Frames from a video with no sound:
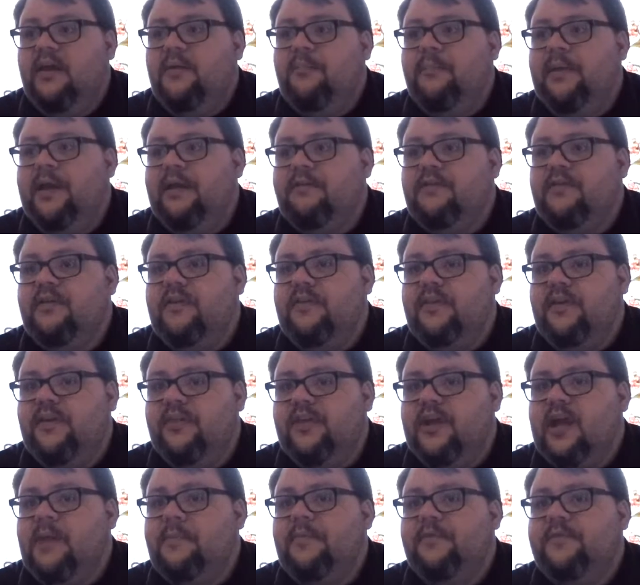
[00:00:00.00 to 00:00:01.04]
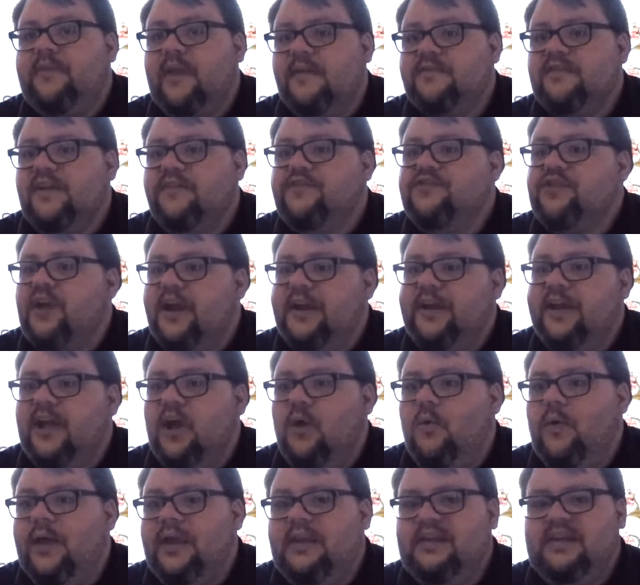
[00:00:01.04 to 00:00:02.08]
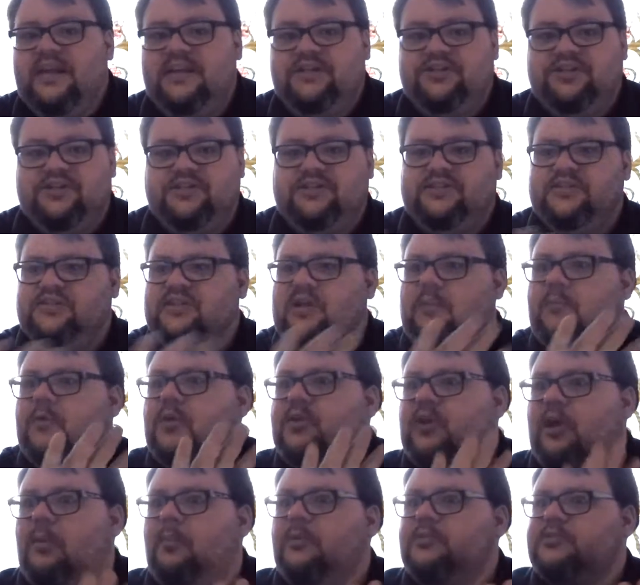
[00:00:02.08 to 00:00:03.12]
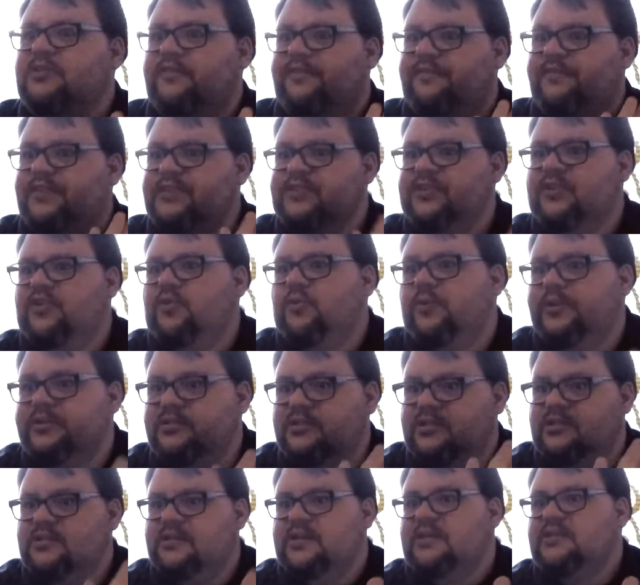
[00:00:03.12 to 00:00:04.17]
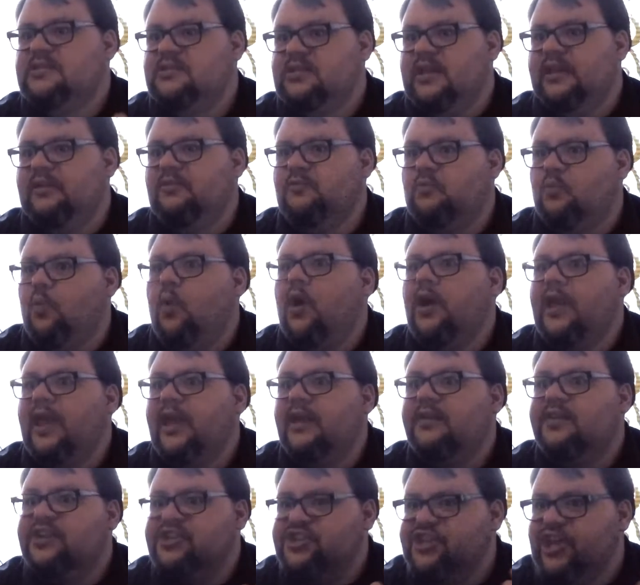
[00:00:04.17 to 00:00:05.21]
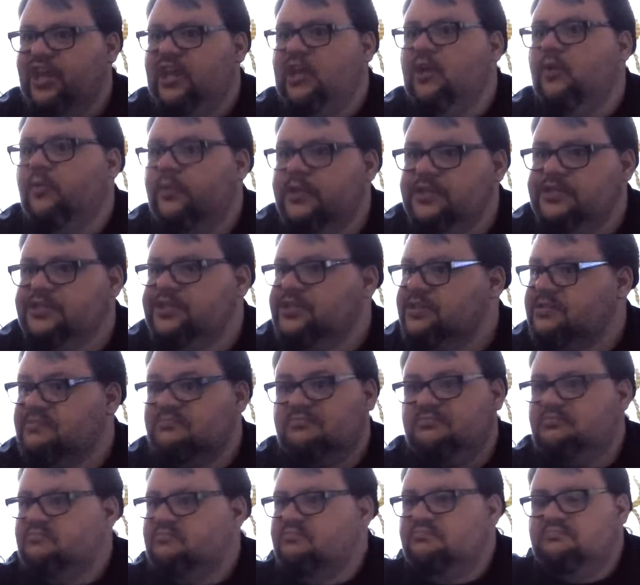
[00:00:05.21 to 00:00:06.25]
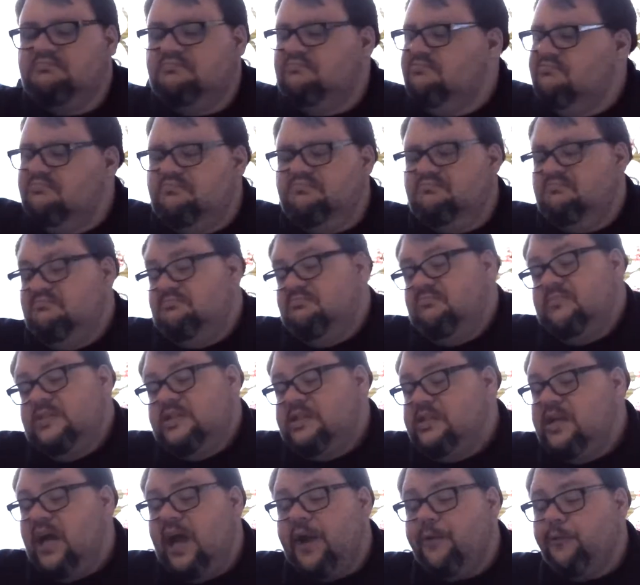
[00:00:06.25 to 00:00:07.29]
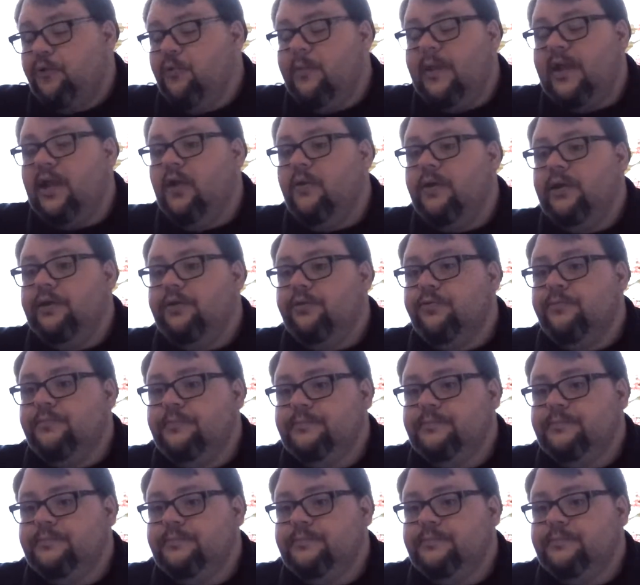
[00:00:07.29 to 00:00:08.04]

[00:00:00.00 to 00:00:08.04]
But the couple of times I've tried to go in, it just is almost a physical resistance, like walking into Jello. It's not a room I go into.